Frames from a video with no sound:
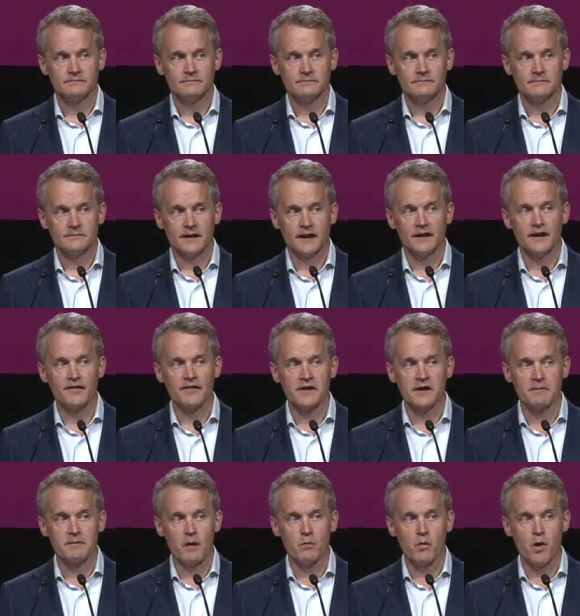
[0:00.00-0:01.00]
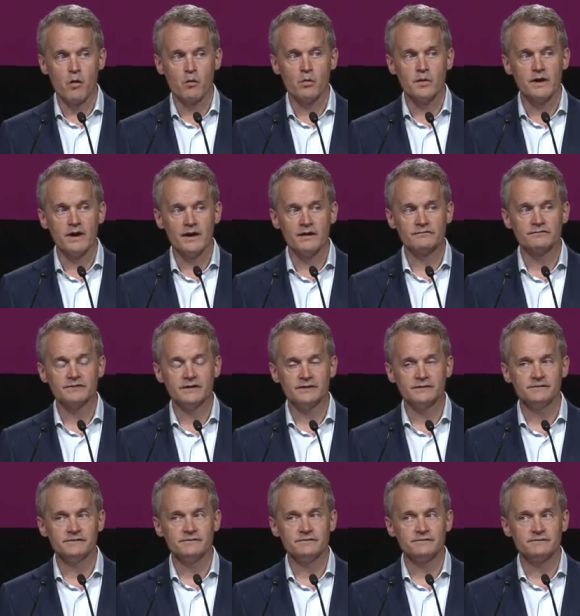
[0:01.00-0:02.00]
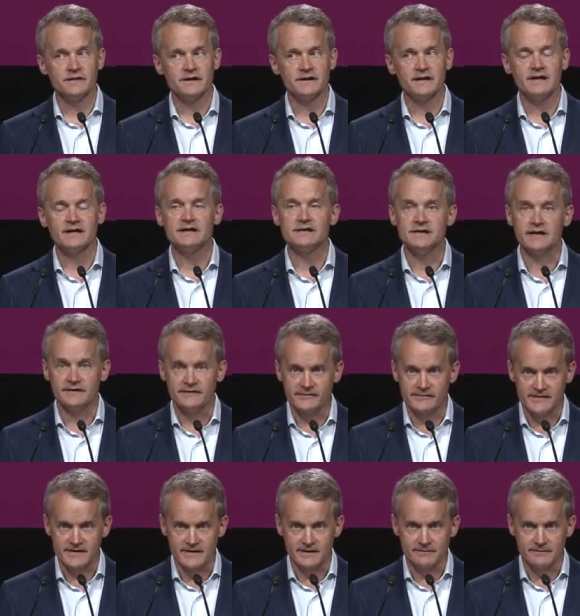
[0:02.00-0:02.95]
And I think about what we have done to fight against that.